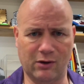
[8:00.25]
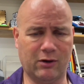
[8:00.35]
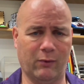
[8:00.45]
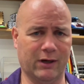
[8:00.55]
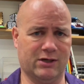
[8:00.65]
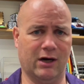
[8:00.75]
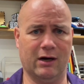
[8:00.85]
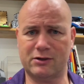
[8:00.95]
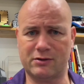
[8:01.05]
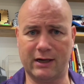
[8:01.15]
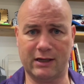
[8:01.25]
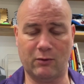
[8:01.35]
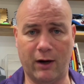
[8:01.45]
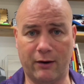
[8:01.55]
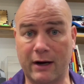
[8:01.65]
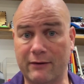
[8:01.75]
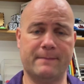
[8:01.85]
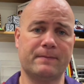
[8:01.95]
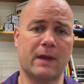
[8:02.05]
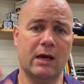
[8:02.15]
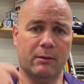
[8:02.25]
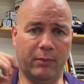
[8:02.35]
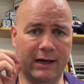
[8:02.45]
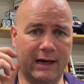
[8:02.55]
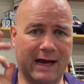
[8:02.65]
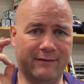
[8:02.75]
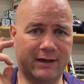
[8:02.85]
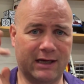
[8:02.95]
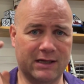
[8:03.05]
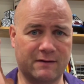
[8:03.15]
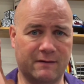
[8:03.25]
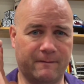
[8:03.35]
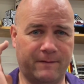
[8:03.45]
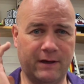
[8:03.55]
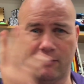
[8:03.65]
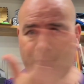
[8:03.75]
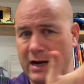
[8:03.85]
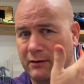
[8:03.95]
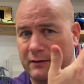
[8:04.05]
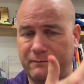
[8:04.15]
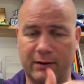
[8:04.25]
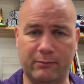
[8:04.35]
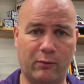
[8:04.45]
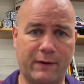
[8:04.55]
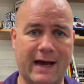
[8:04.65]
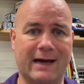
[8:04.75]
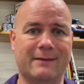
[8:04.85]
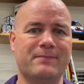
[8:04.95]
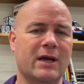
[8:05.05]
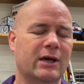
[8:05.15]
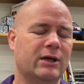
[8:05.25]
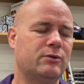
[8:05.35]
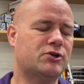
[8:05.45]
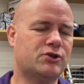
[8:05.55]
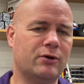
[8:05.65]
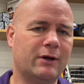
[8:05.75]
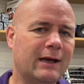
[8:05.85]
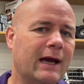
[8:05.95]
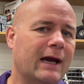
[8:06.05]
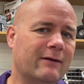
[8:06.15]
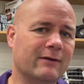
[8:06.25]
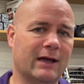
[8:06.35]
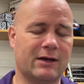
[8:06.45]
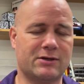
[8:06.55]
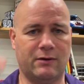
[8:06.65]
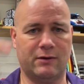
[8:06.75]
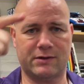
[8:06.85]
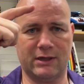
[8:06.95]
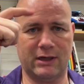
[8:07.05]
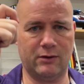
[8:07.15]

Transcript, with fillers: wet dog trying to get the water off. But having kids feel around and fumble with that, you shouldn't have a lot of students that need to